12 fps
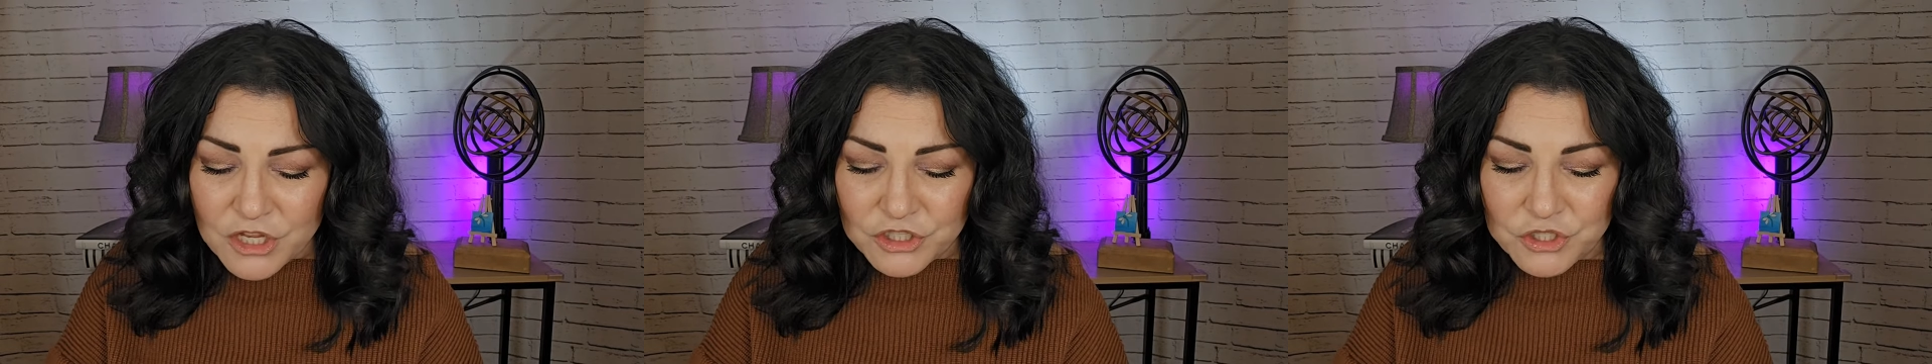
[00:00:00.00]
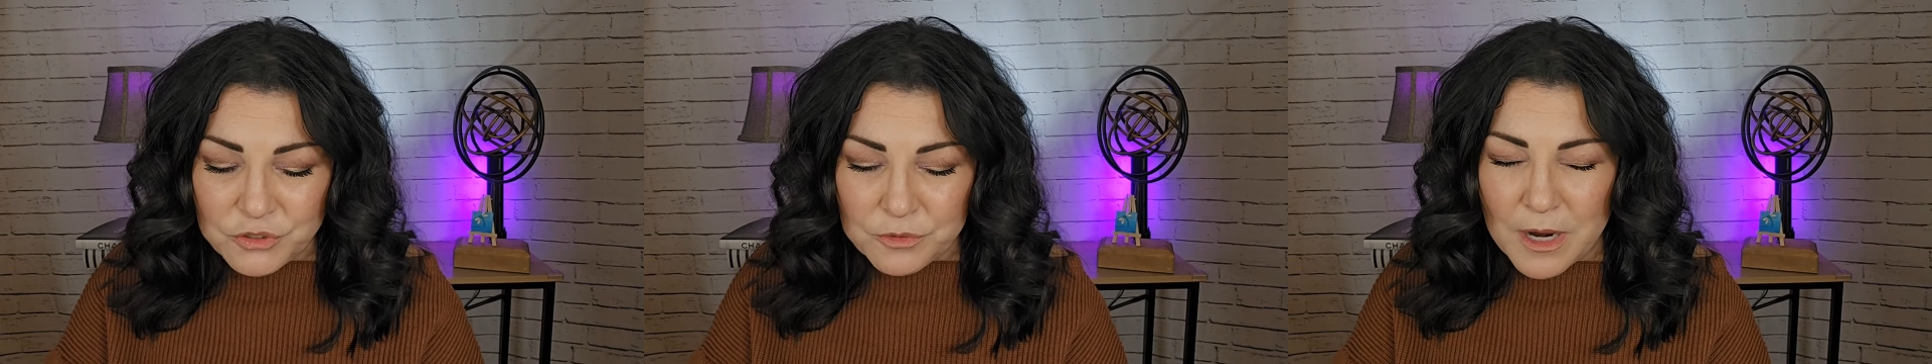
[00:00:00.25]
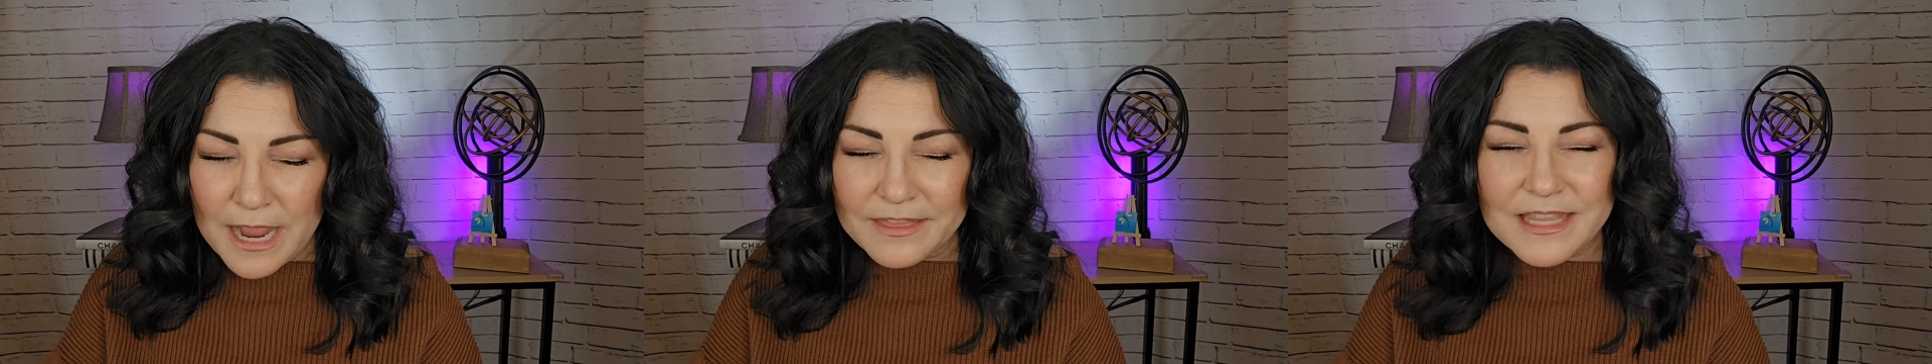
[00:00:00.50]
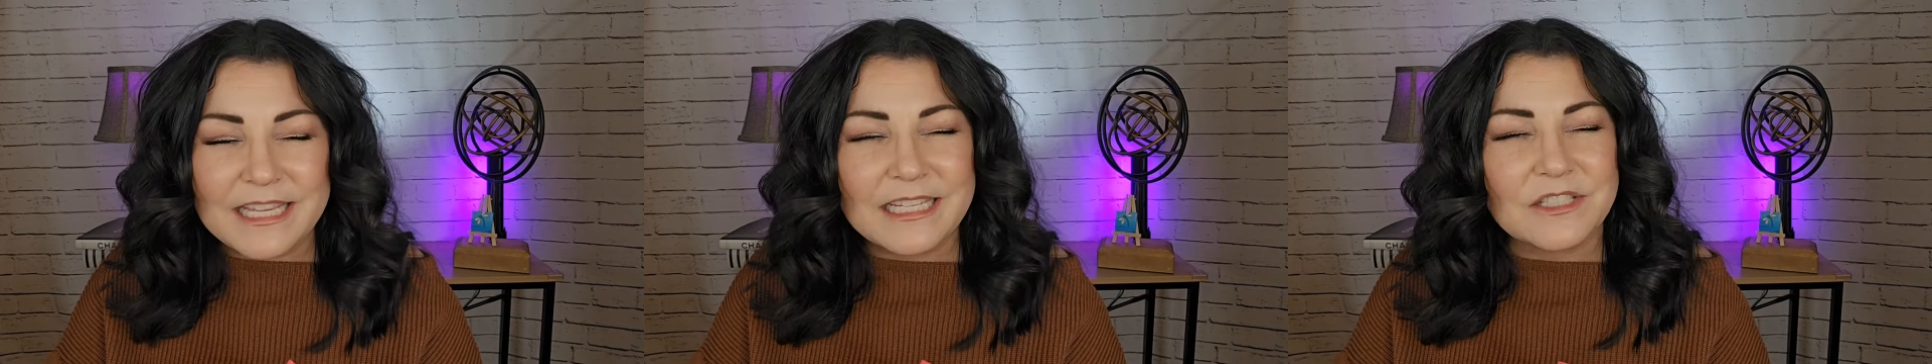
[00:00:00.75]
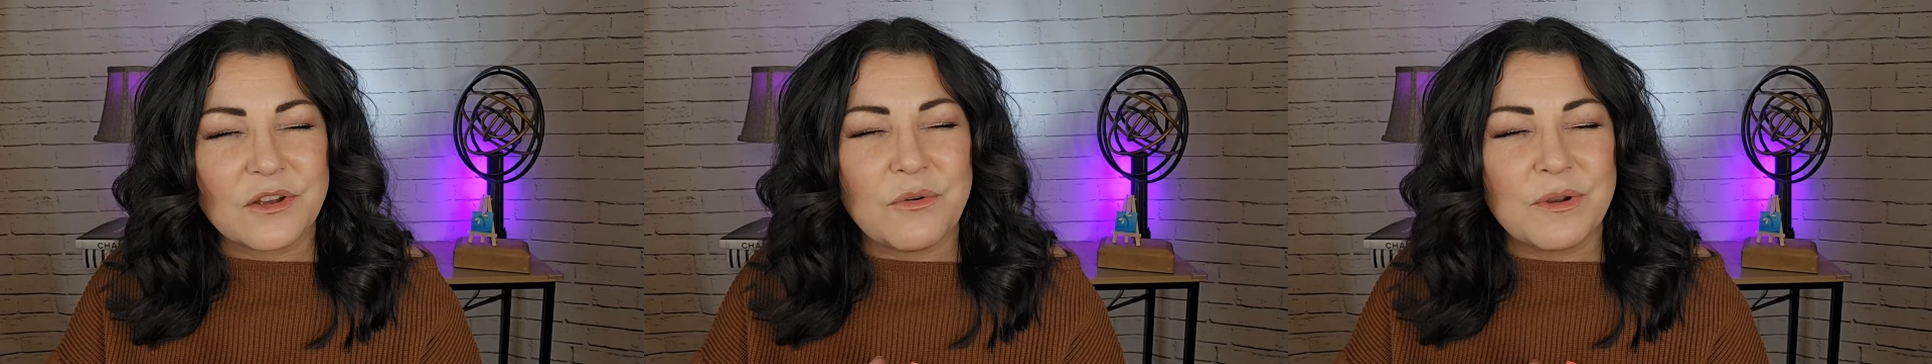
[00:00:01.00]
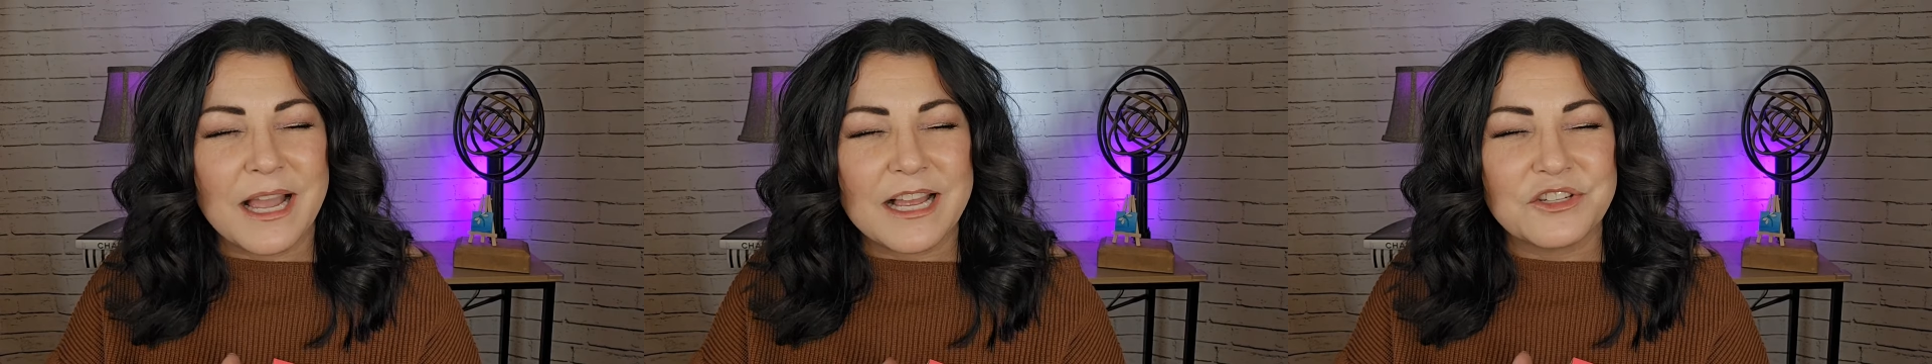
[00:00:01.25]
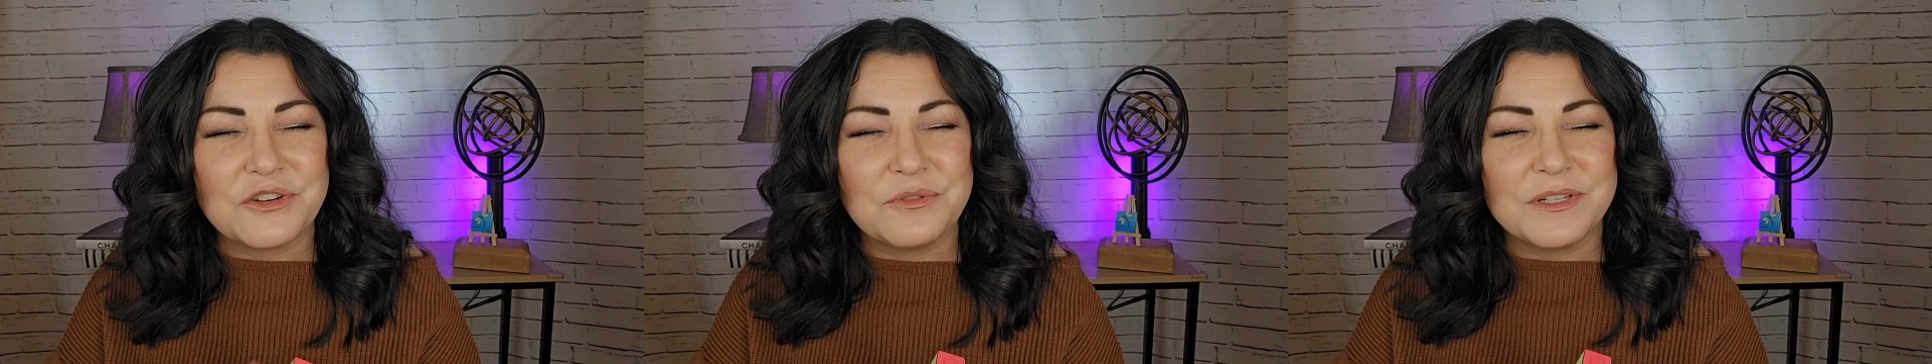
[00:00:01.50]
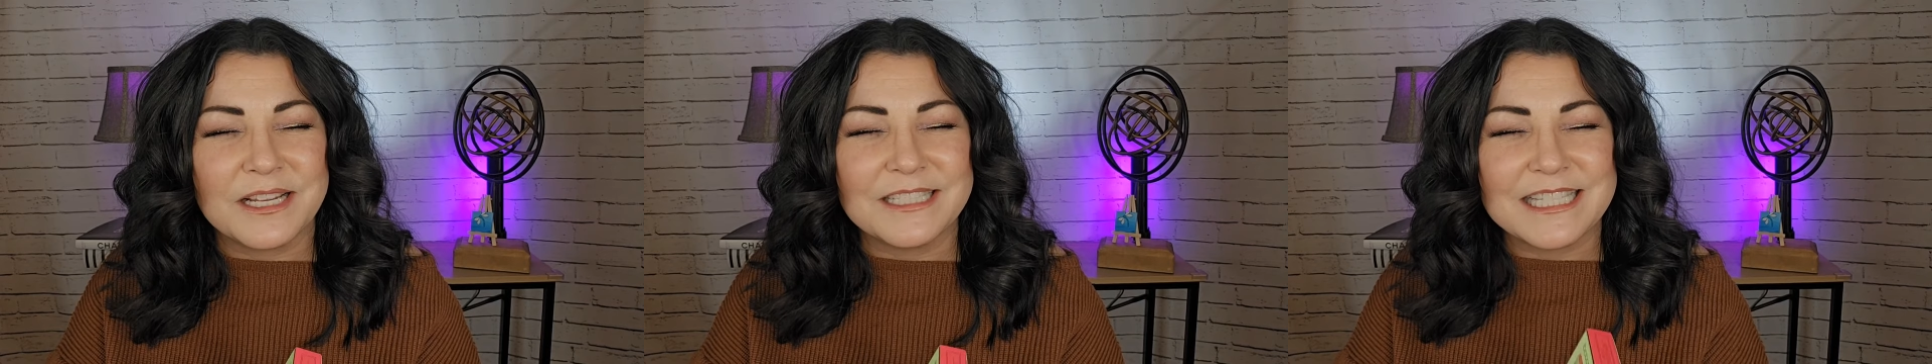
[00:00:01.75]
to, I think it's, oh gosh, who
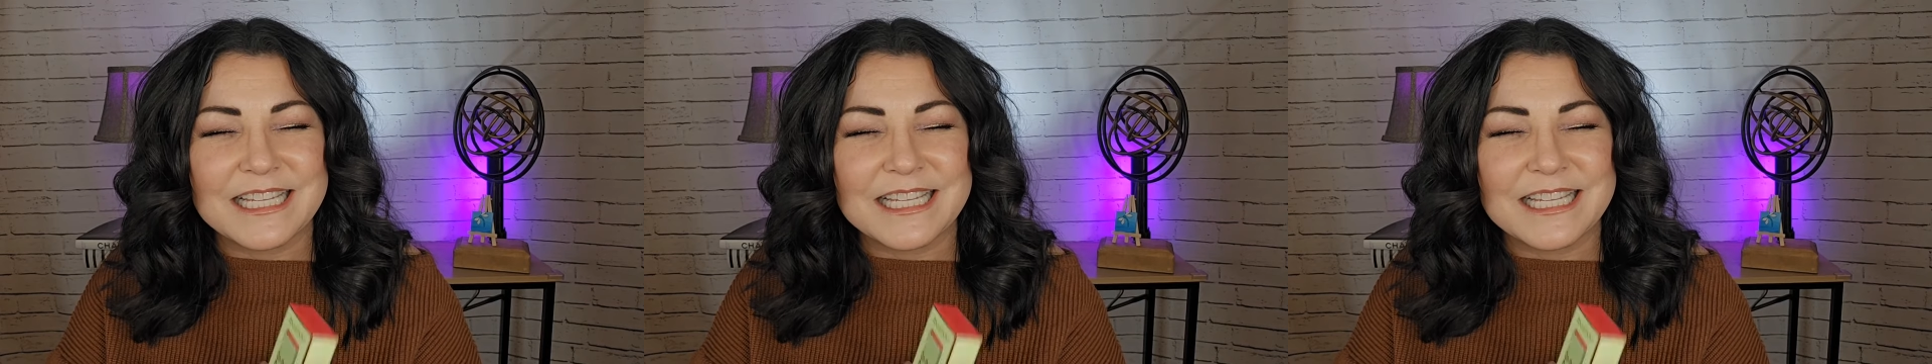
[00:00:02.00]
does